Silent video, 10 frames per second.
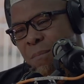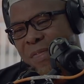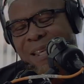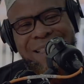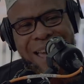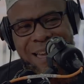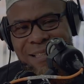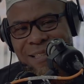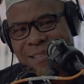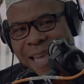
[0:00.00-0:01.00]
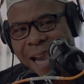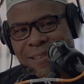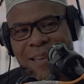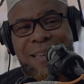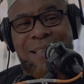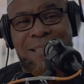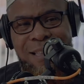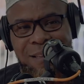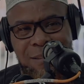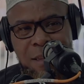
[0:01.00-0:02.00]
But the deck is stacked
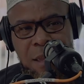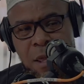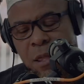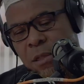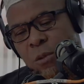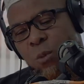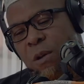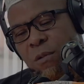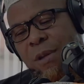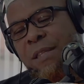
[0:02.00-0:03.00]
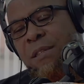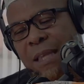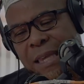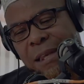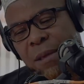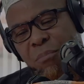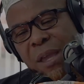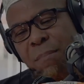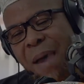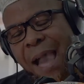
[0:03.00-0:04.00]
against us. And this is one of the reasons, Absolutely. again, to
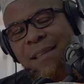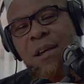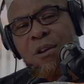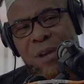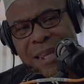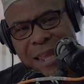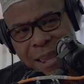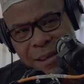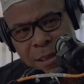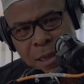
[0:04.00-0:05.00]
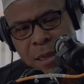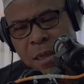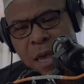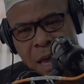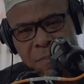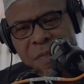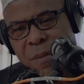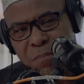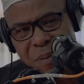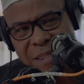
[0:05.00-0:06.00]
bring it back to Green Lane. Mm. I'm in
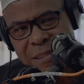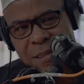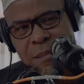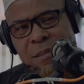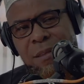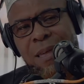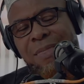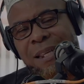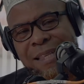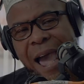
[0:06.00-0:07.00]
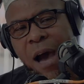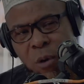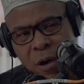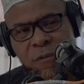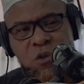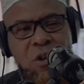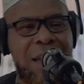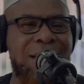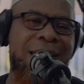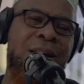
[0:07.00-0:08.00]
the business, in the dawah of
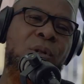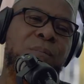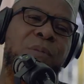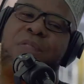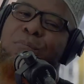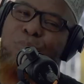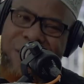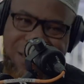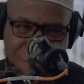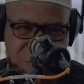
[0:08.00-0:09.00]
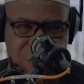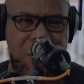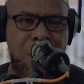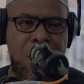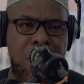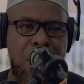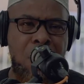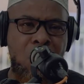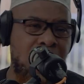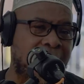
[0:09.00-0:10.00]
trying to help the Muslims.
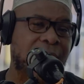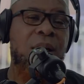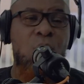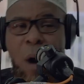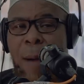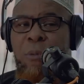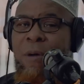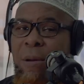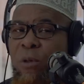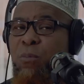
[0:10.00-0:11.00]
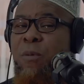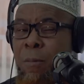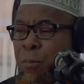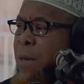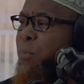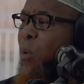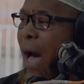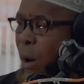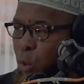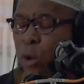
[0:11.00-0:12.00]
Where I can cooperate with people,
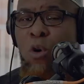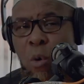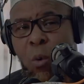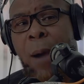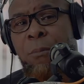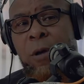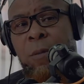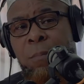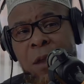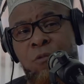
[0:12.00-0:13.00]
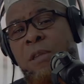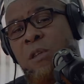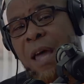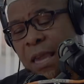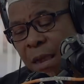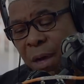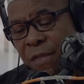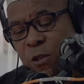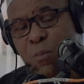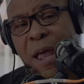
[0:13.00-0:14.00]
I will cooperate. Main mm. reason I came on
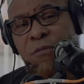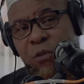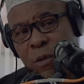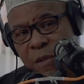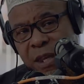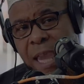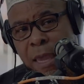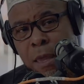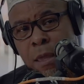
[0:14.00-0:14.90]
this platform today